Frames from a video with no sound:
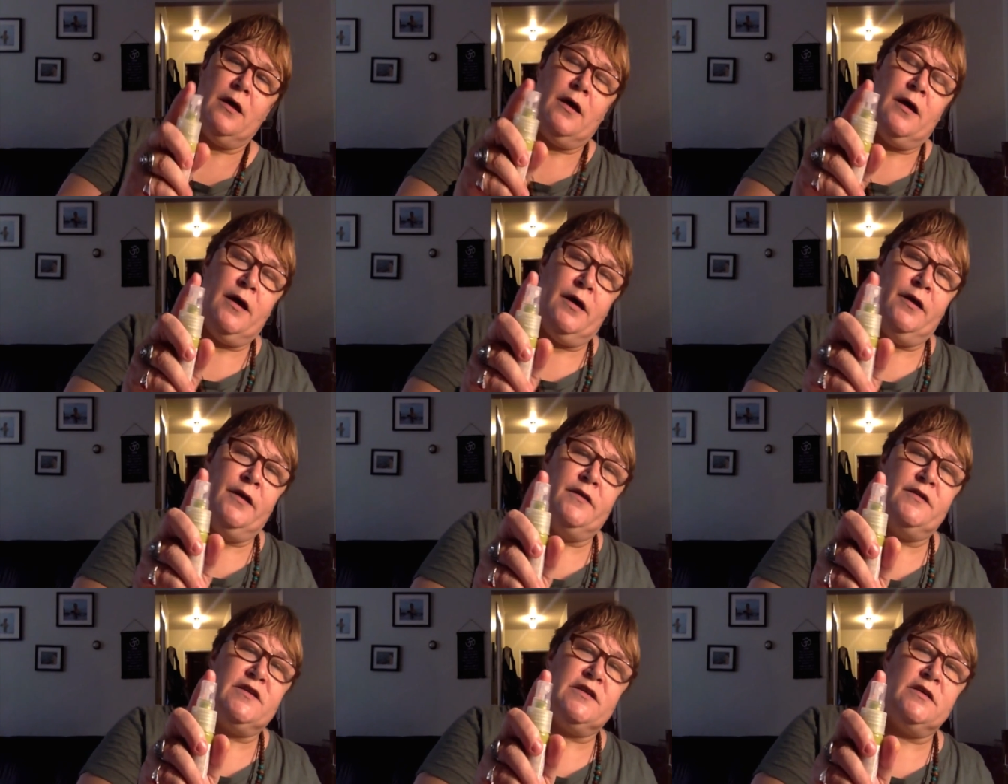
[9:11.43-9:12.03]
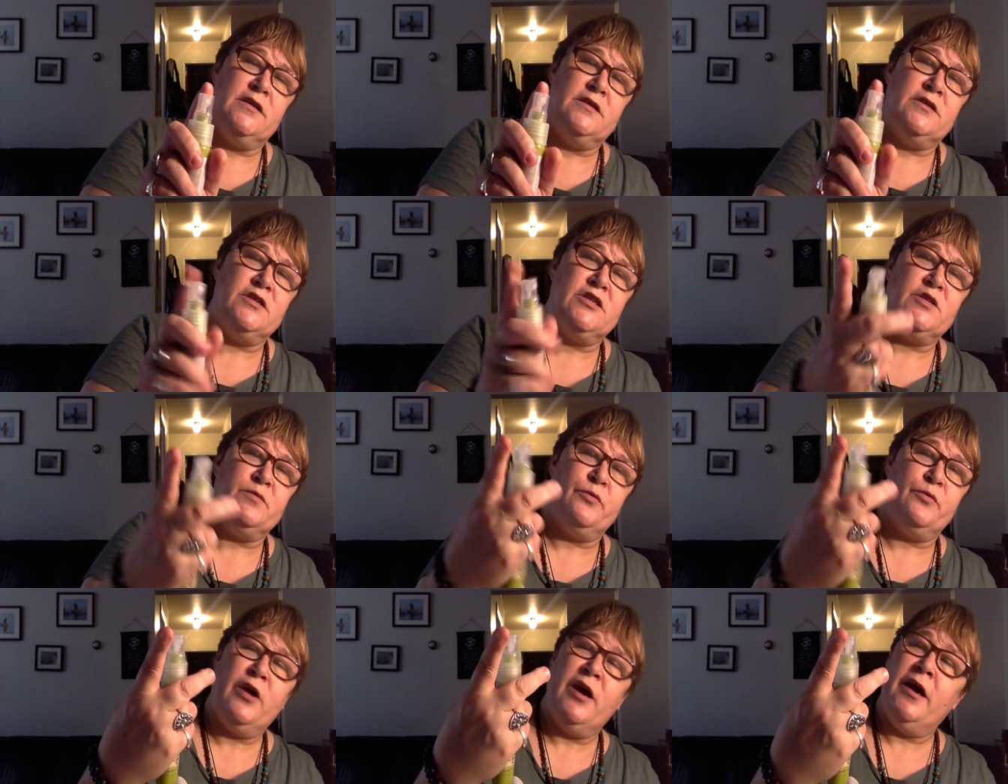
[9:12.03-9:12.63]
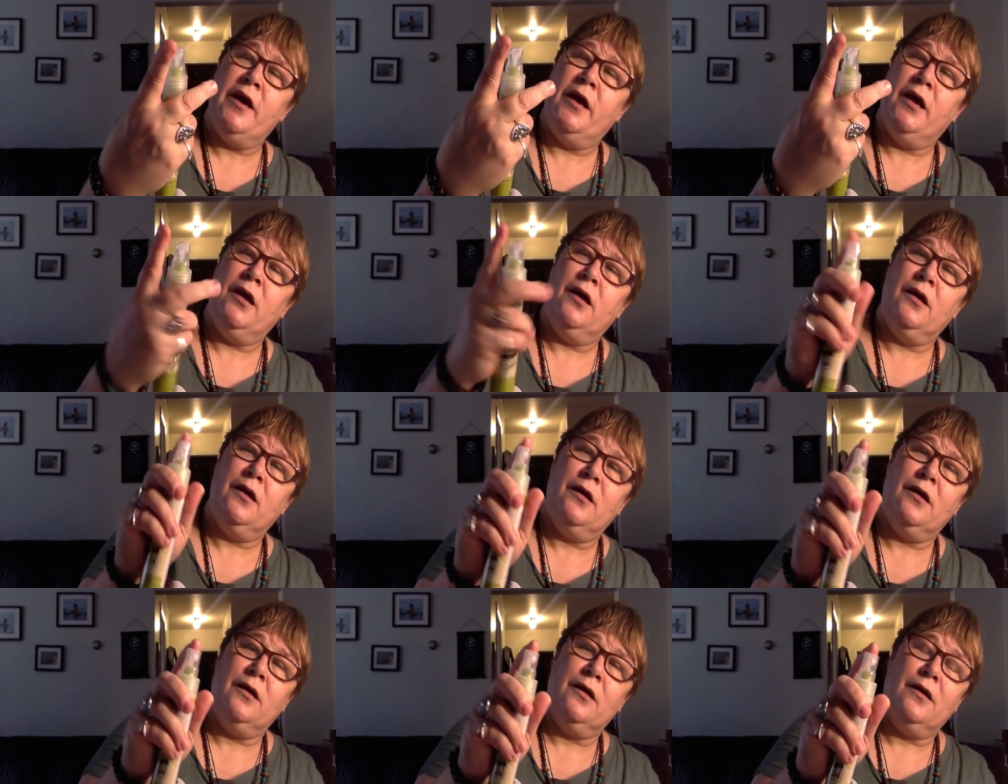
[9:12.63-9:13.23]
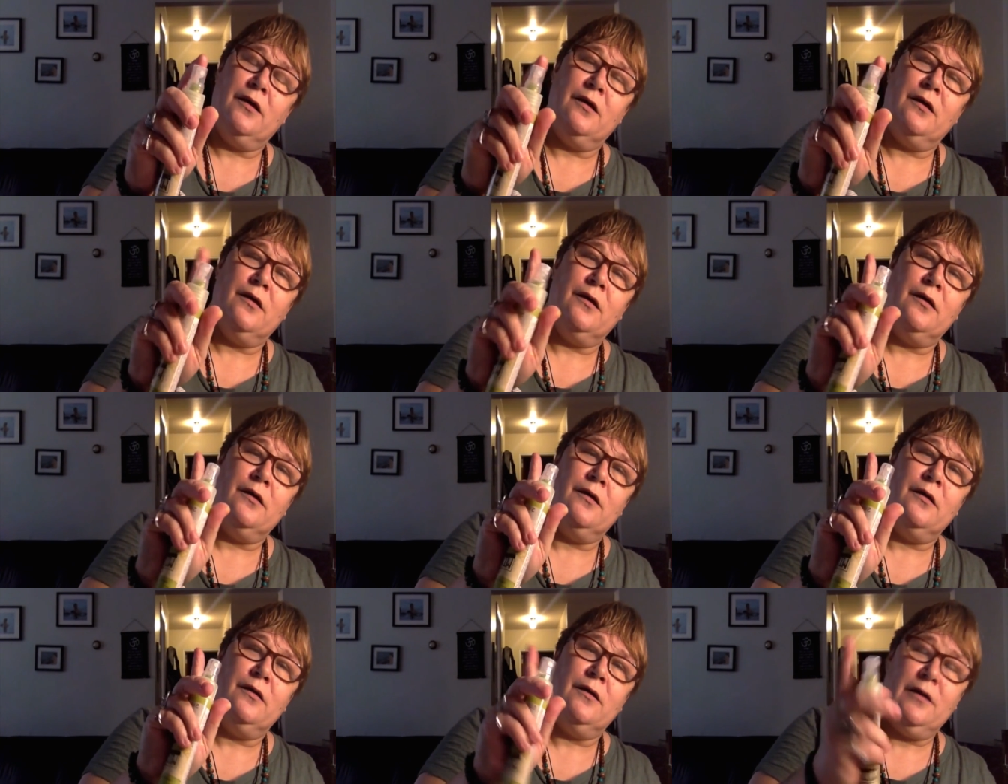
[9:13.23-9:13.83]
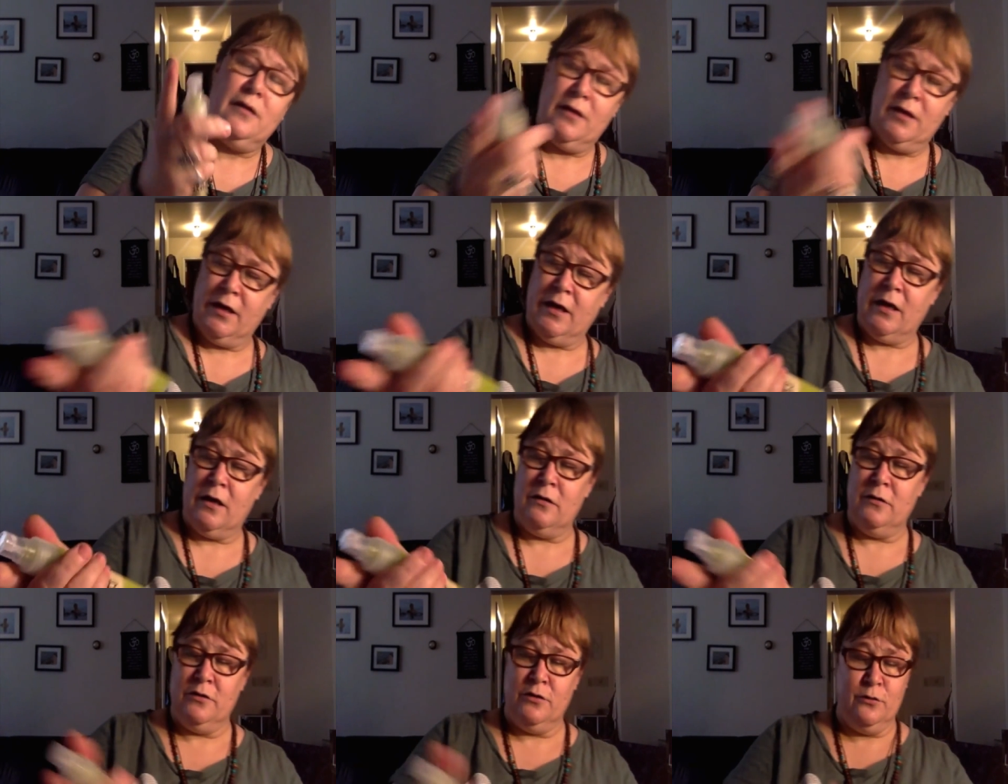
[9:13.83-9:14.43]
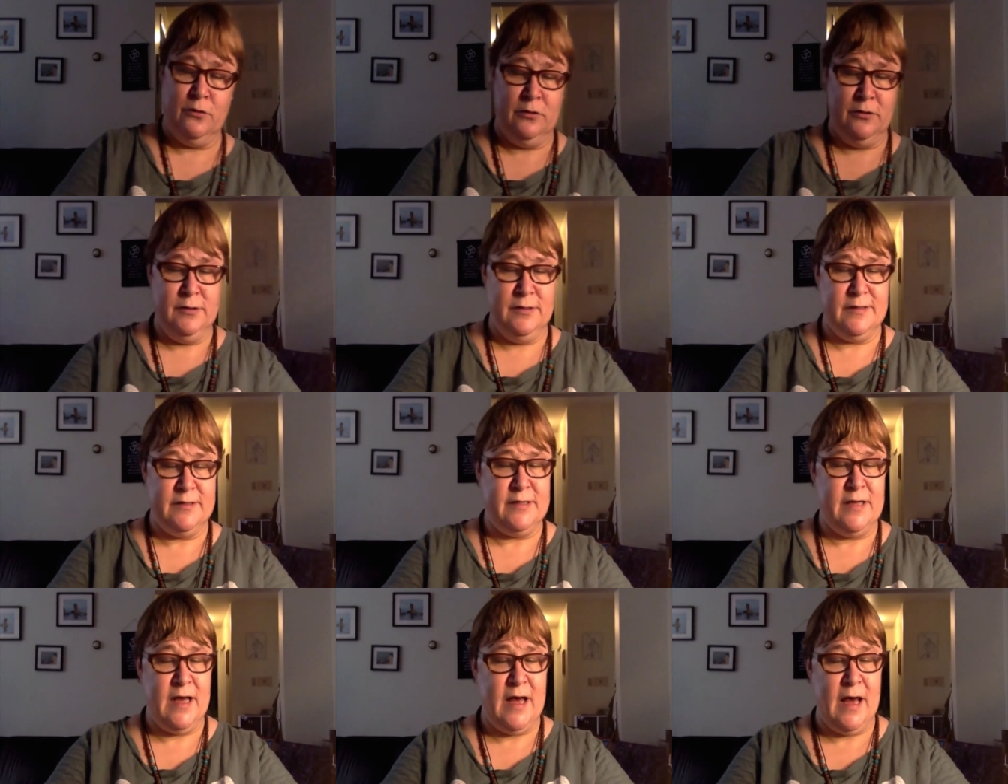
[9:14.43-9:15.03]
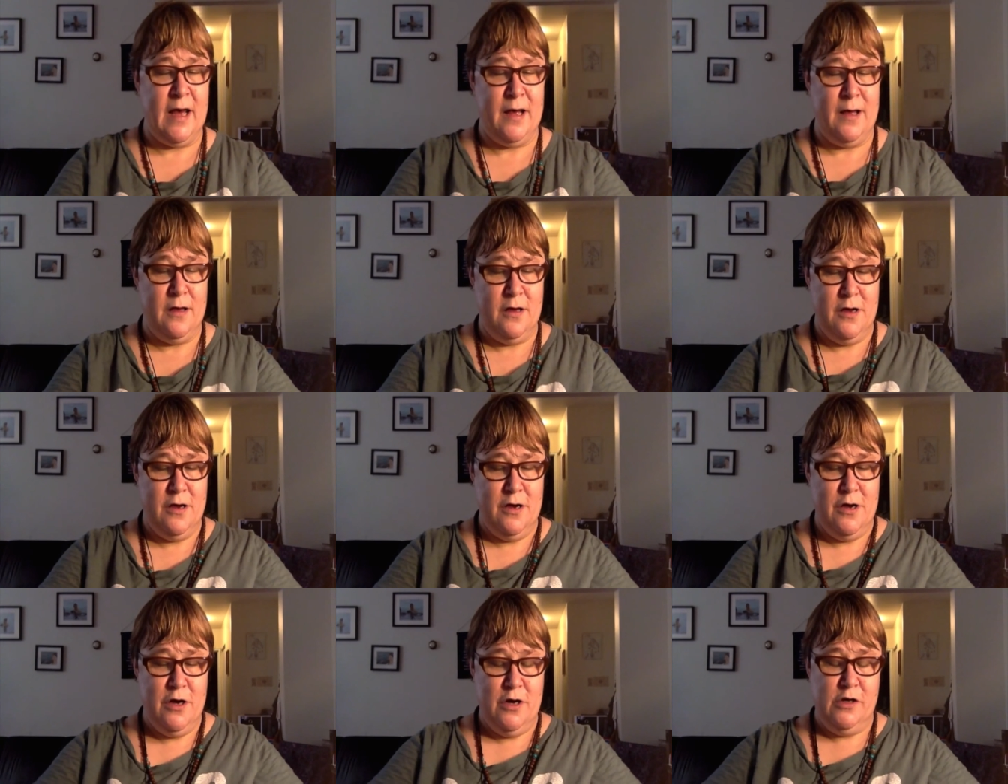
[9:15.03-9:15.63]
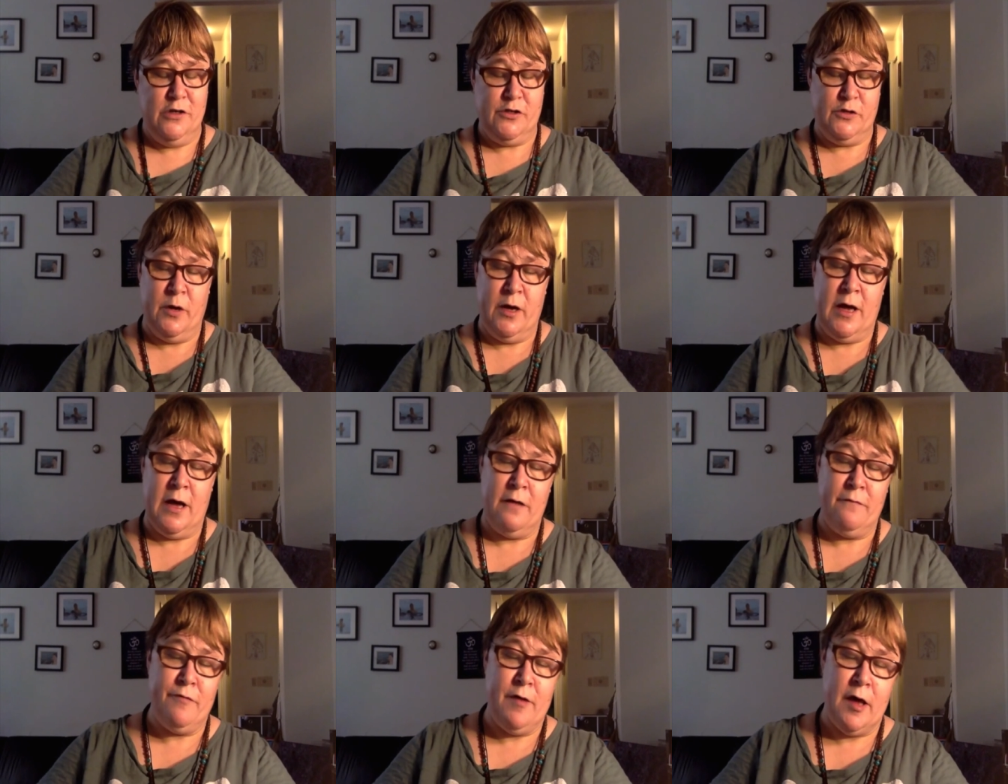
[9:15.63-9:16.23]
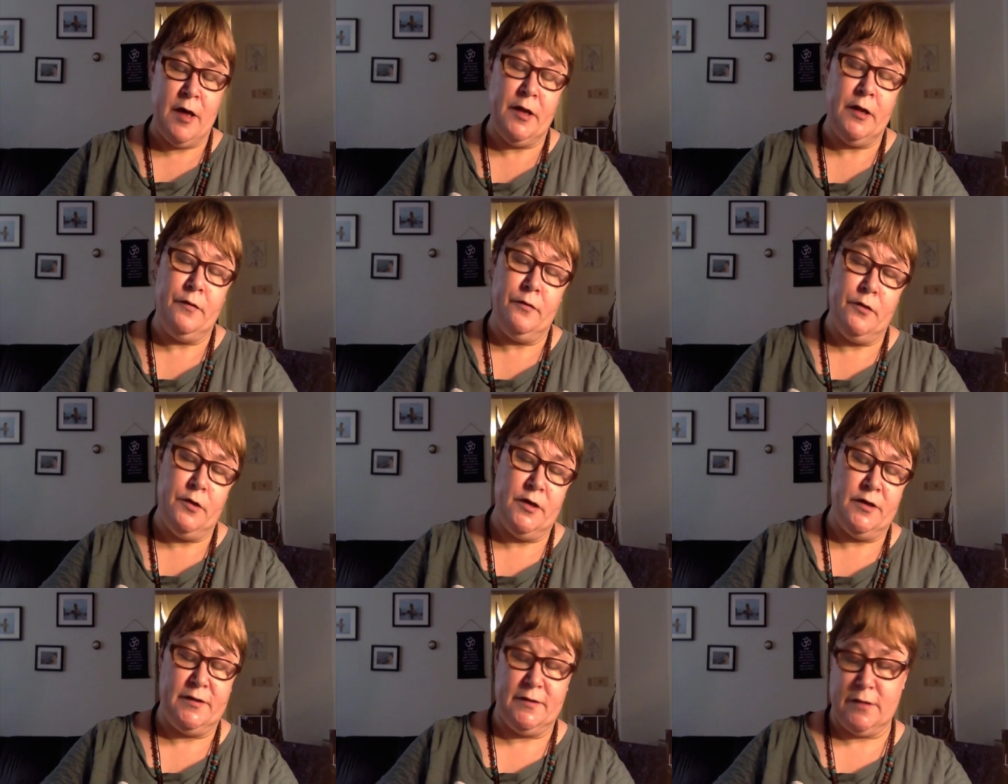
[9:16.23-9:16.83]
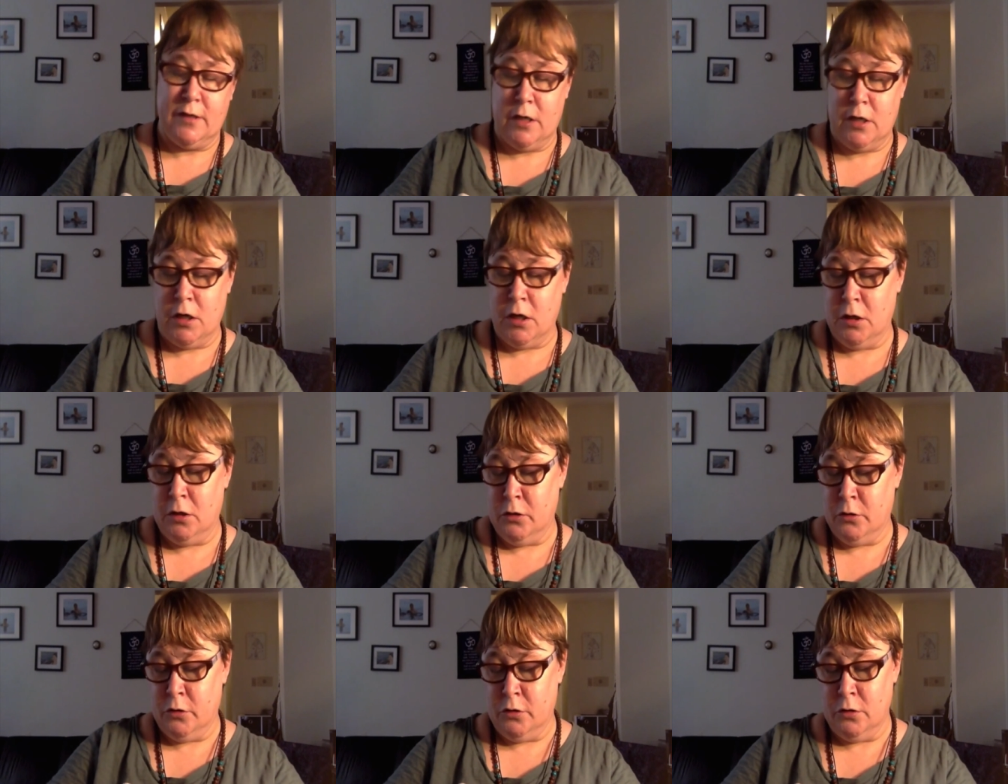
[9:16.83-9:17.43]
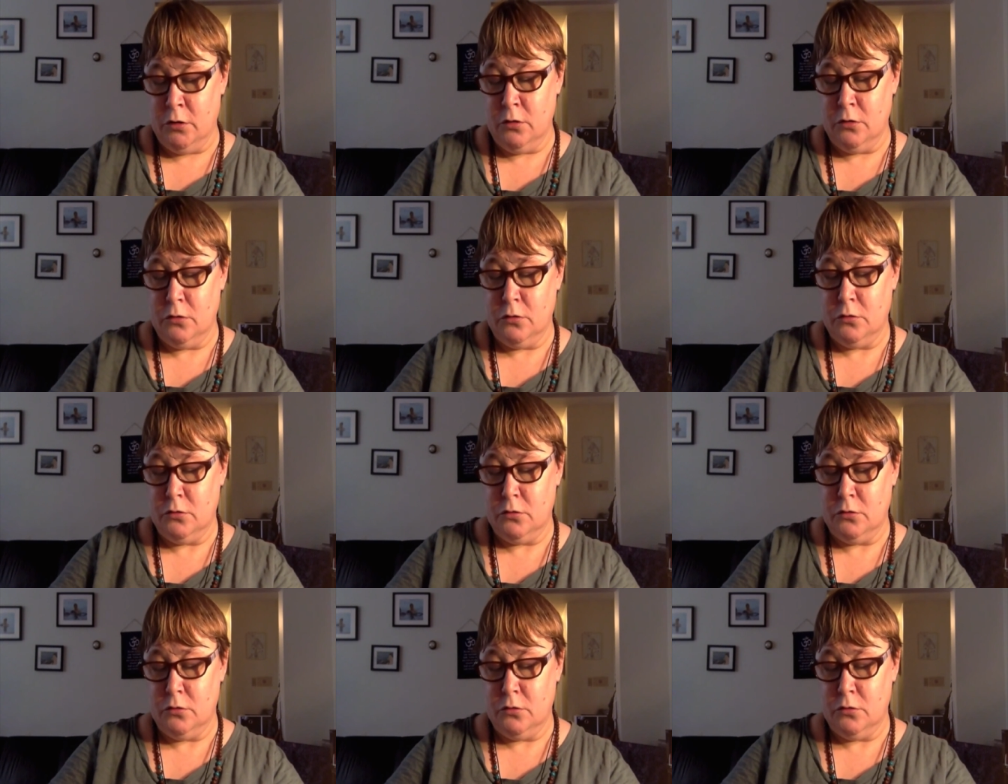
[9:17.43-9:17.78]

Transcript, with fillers: And it's it's a spray. Like, how cool is that? So I have that in this color.